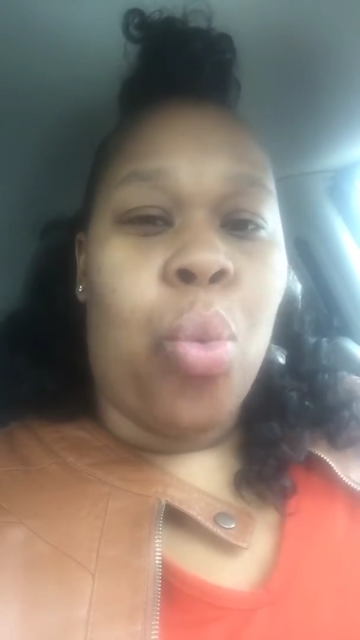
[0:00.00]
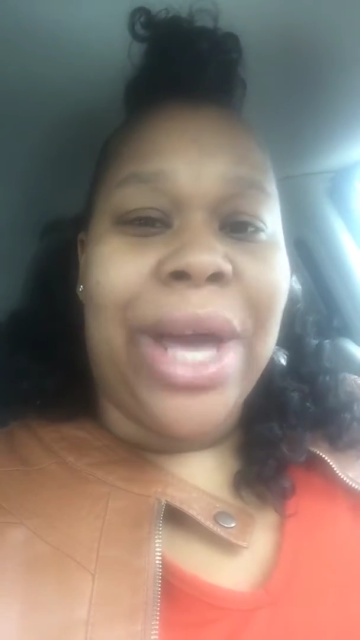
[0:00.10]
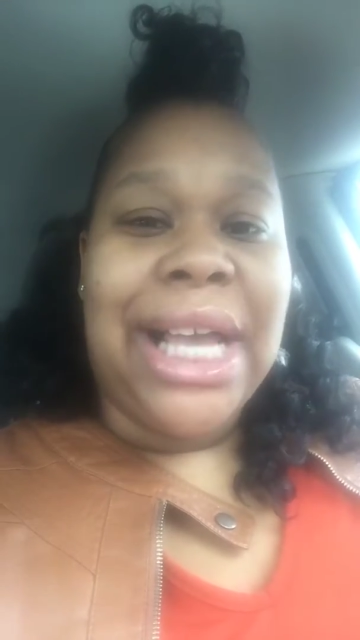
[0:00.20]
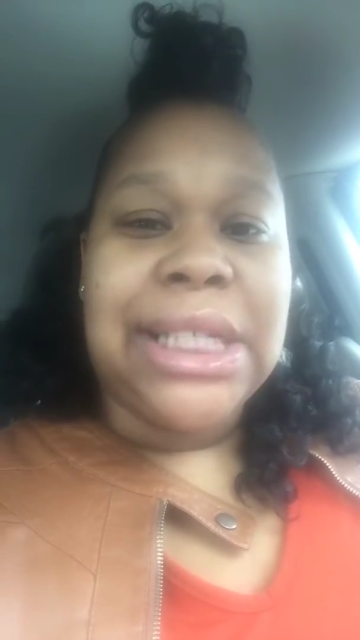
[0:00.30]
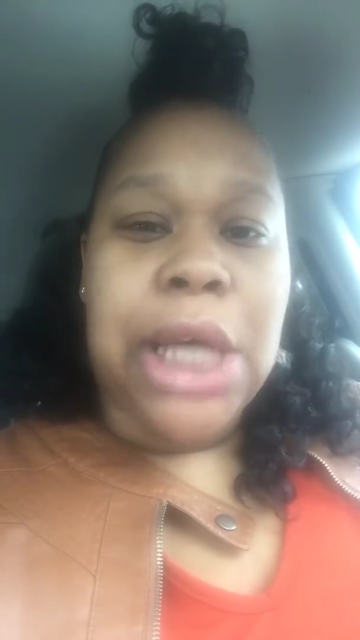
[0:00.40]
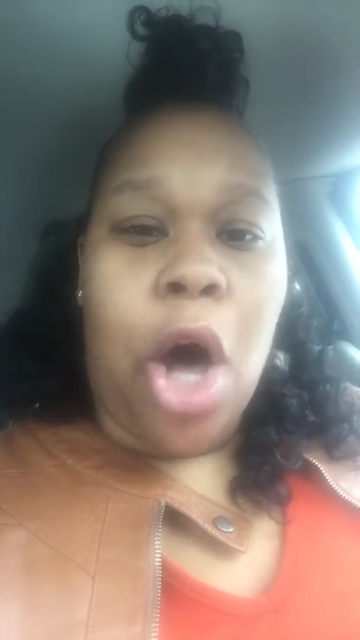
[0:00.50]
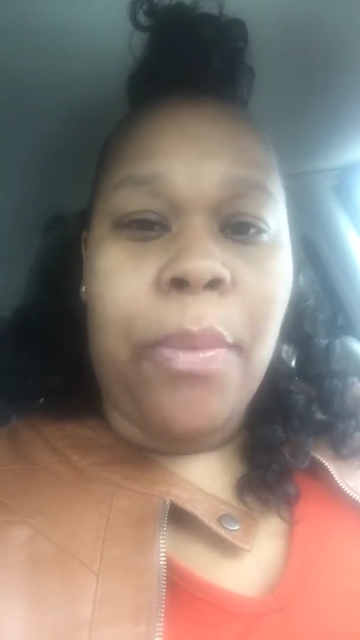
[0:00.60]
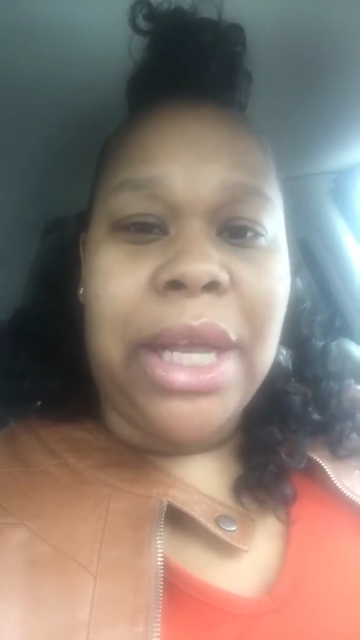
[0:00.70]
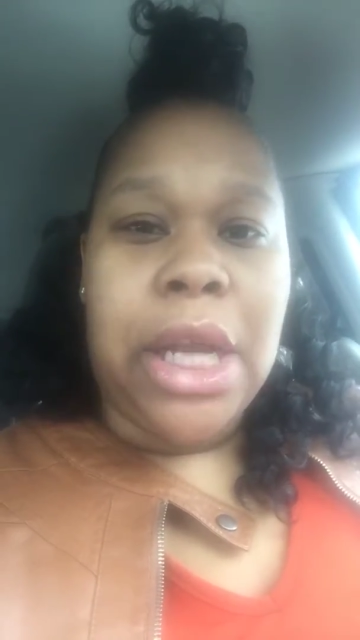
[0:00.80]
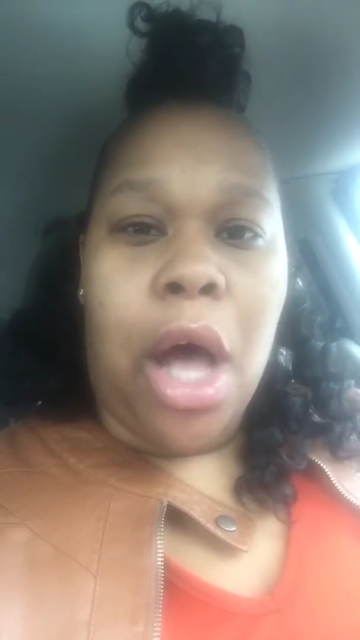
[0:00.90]
When he
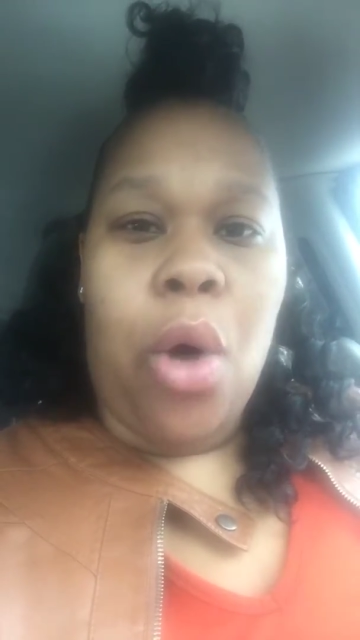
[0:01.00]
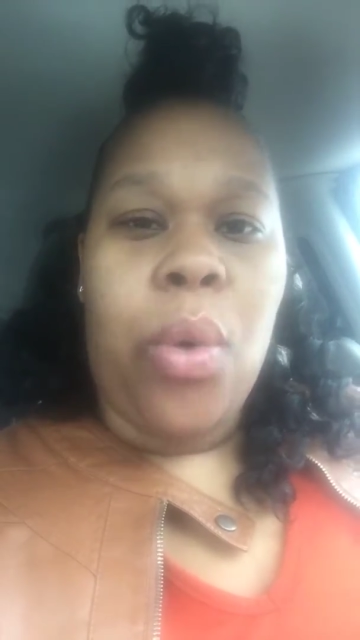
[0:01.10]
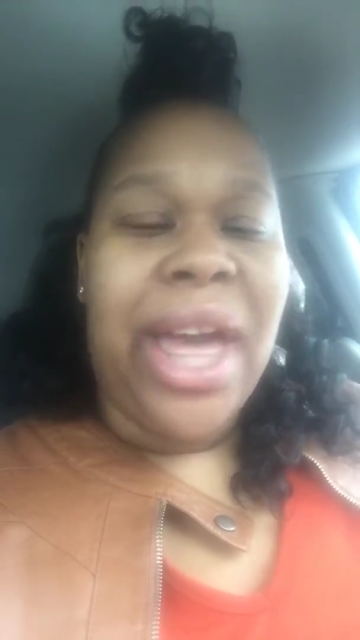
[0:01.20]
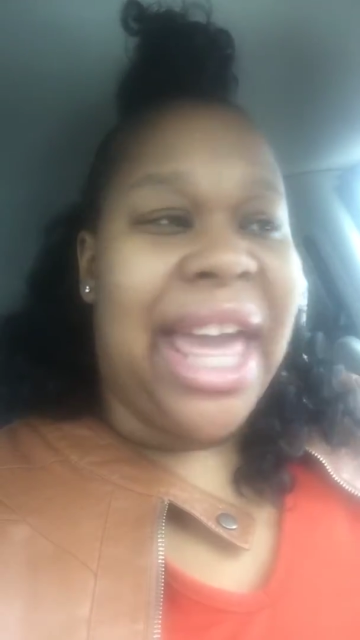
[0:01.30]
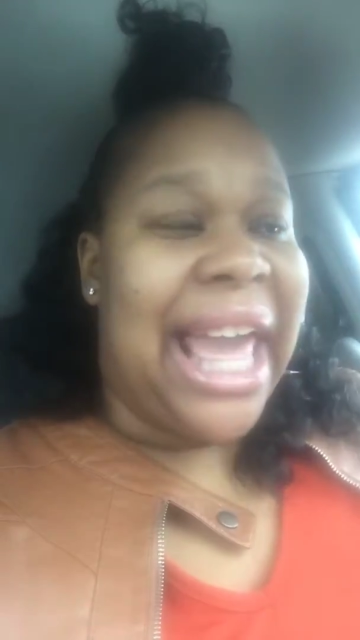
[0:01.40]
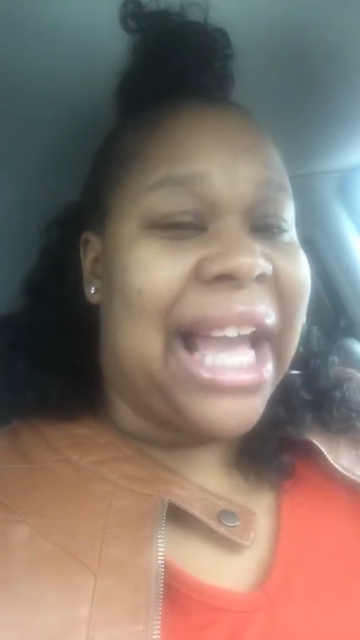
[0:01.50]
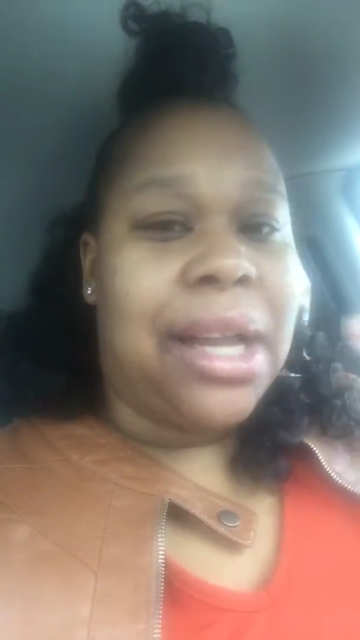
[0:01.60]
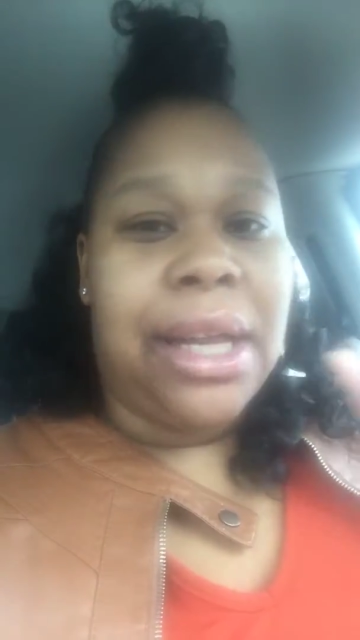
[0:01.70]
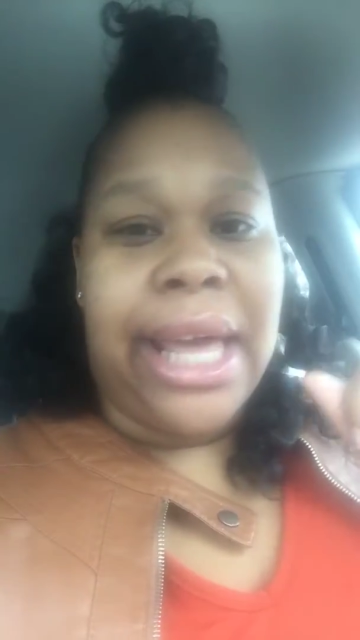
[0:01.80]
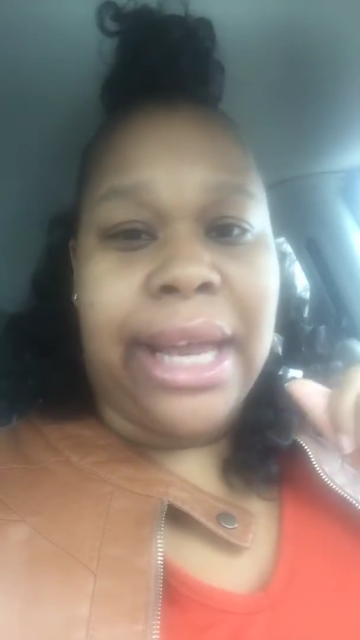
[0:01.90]
told me no, it
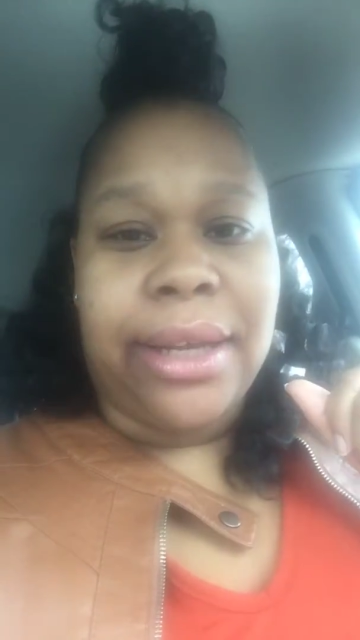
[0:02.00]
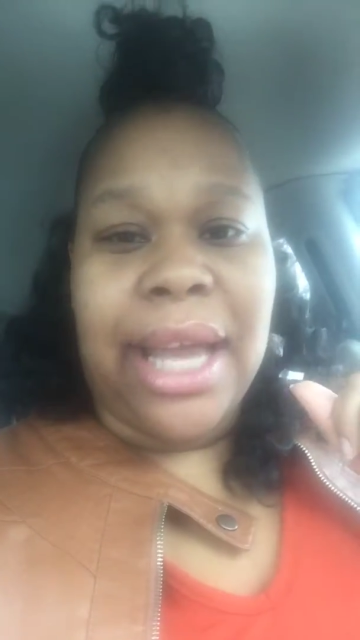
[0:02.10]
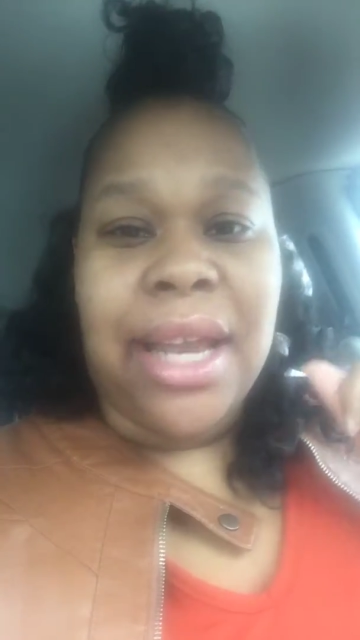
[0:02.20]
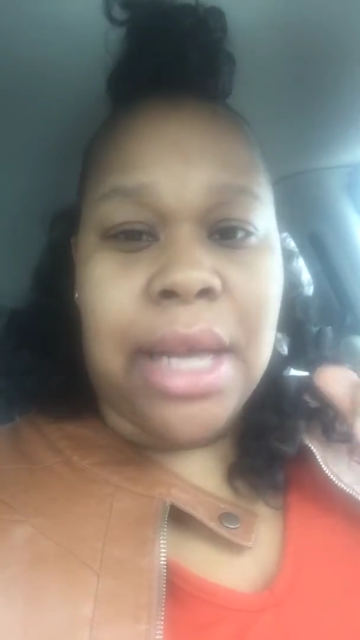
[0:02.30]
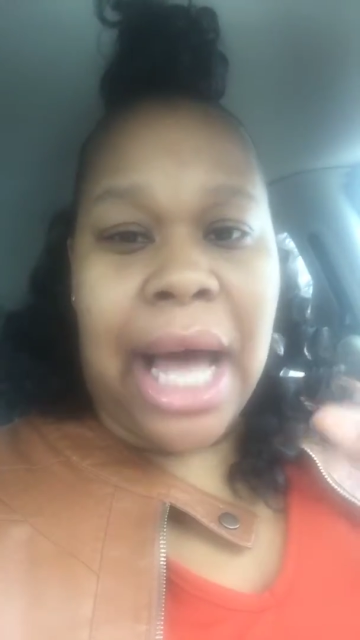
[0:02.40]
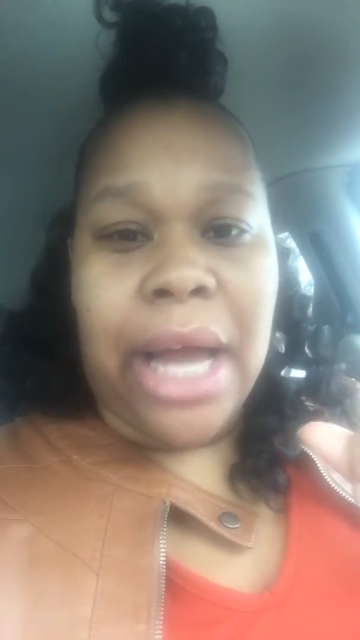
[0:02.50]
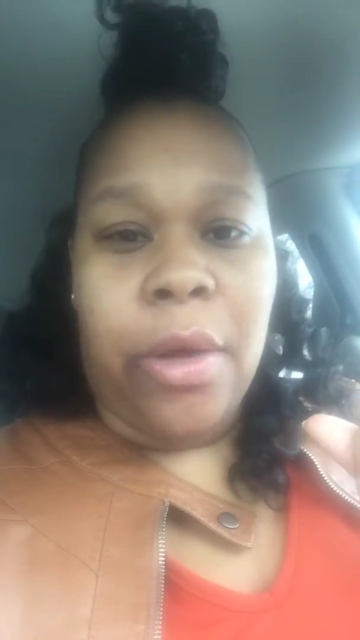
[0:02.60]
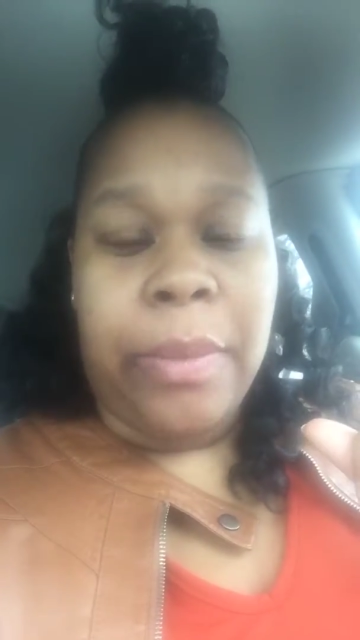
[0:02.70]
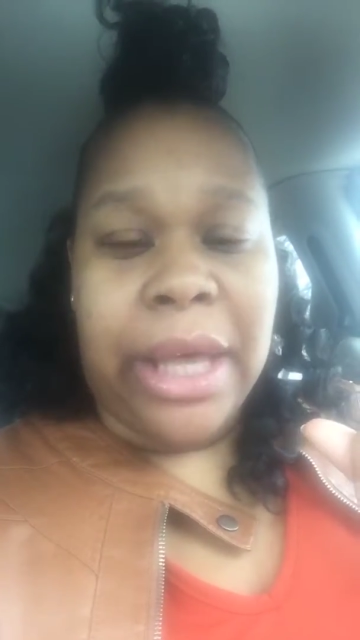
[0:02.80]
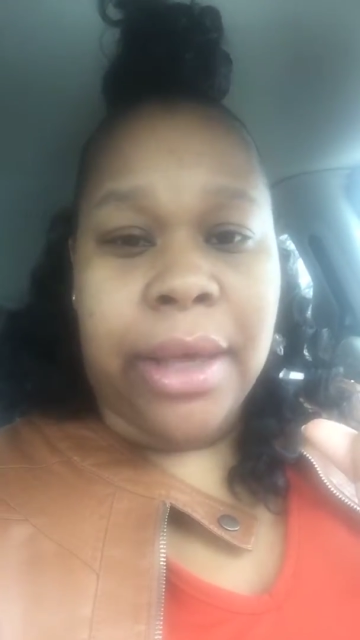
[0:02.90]
clicked. It
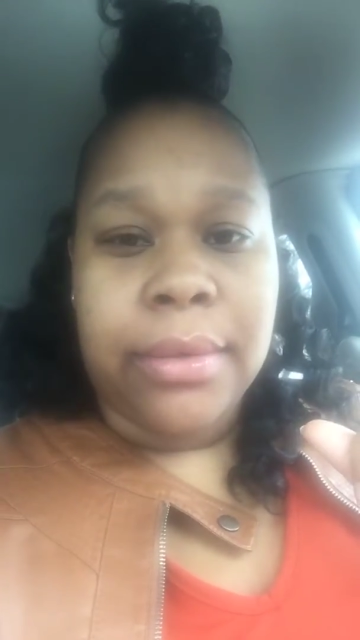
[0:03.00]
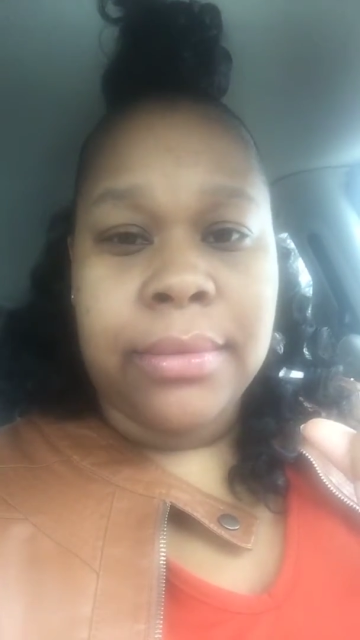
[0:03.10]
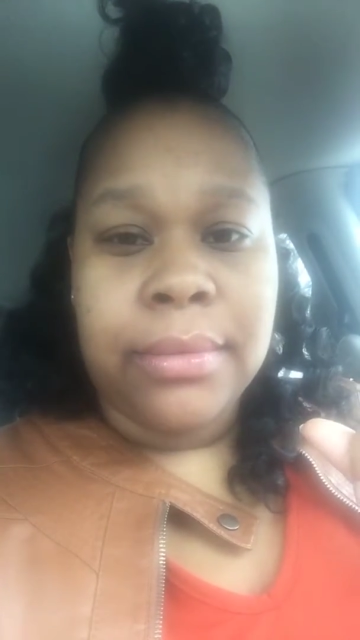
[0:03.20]
dawned on me.